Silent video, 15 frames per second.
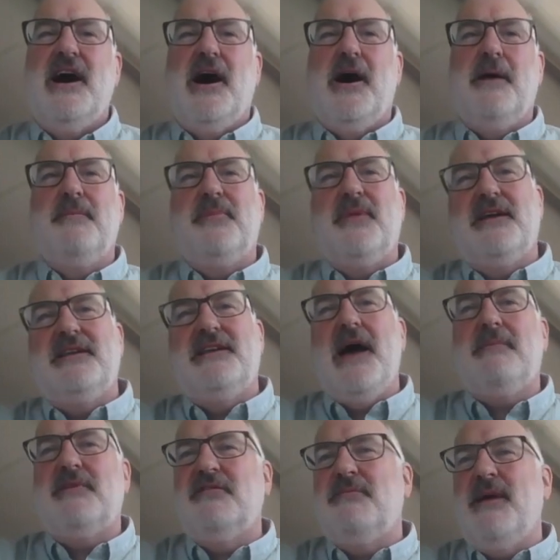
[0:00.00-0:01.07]

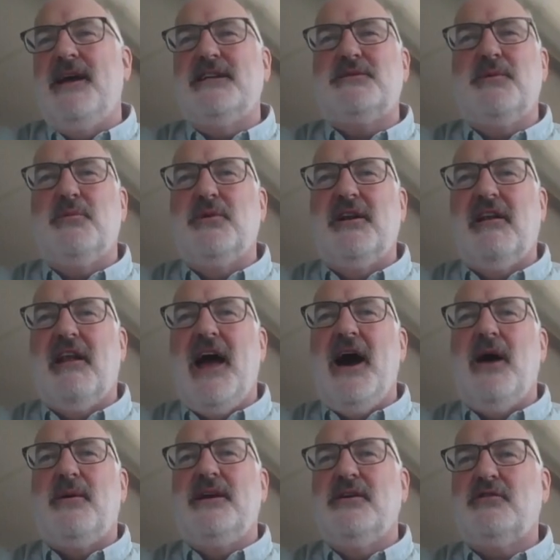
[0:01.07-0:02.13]
adaptive management would
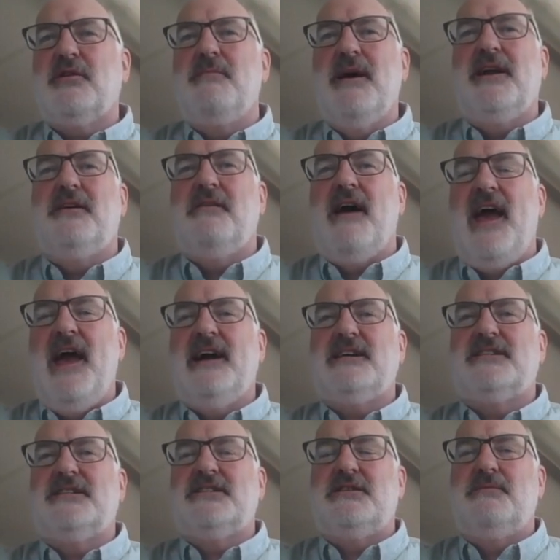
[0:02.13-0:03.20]
allow incremental
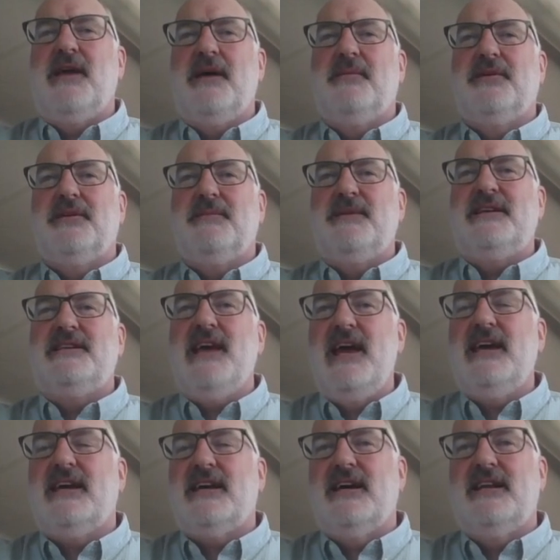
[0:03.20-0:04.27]
actions to be able to be
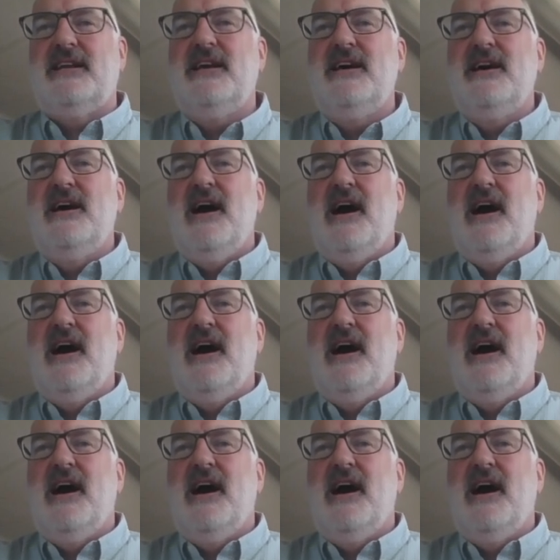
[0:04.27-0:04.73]
taken